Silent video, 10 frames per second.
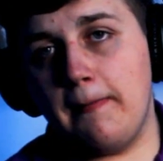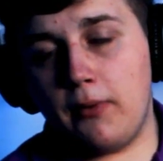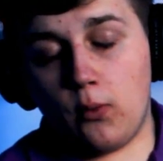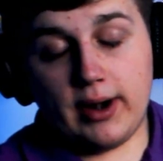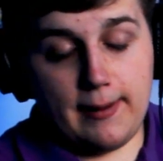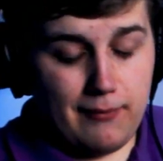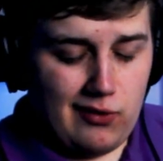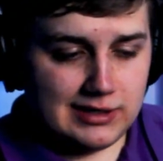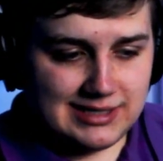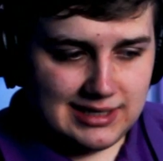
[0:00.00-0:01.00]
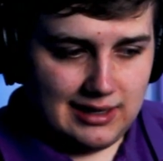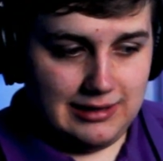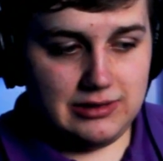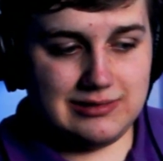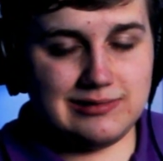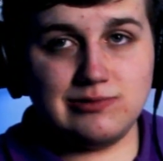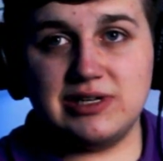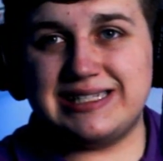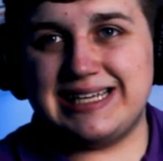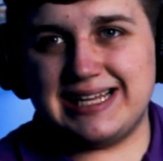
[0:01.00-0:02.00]
But when I plugged it in
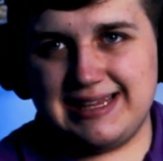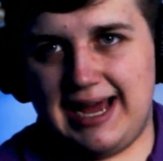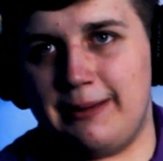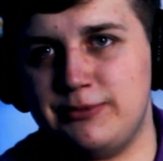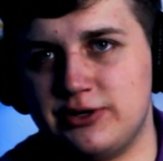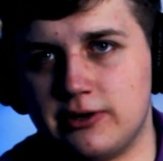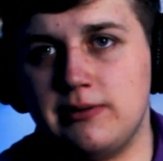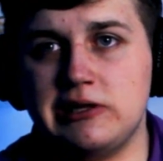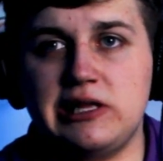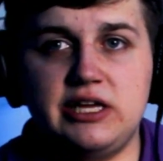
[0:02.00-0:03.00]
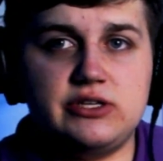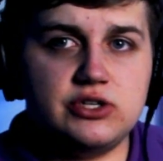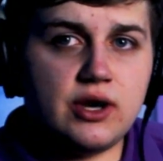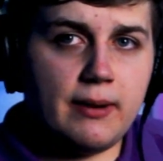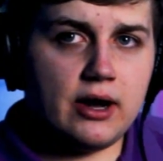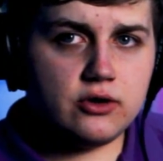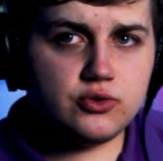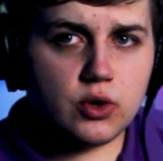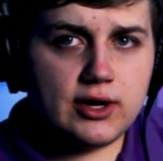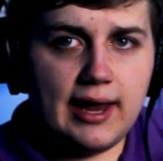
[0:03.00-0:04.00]
with the adapter, it somehow
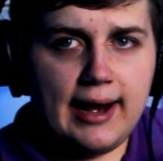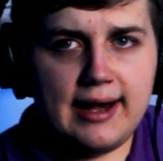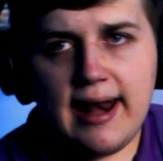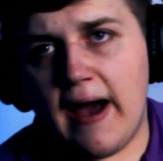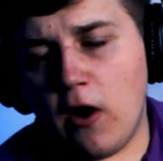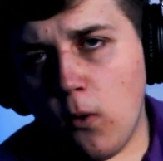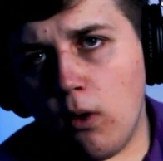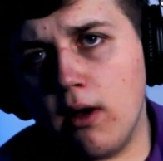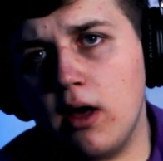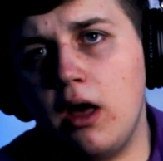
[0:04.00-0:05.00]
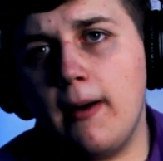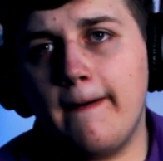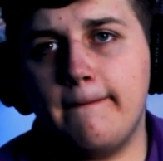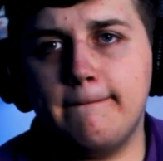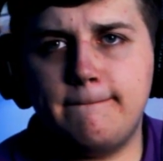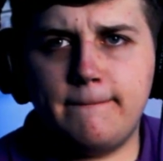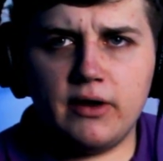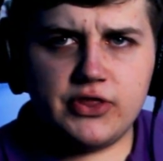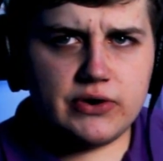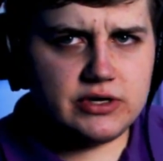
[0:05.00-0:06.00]
is working now,
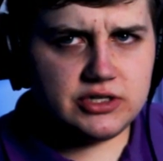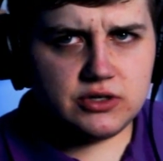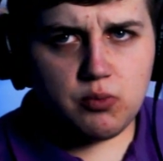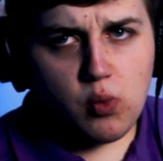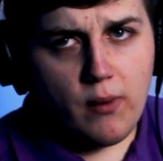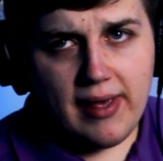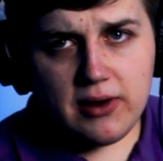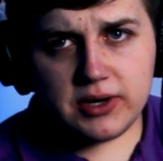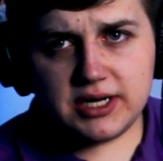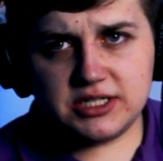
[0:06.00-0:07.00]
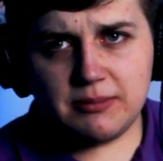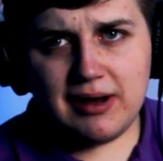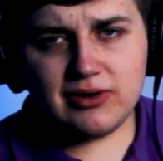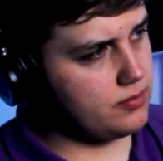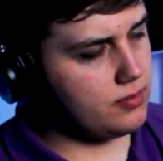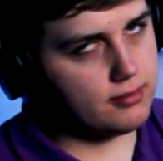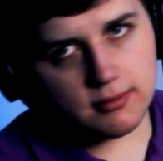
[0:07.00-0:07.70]
but there is some weirdness about it.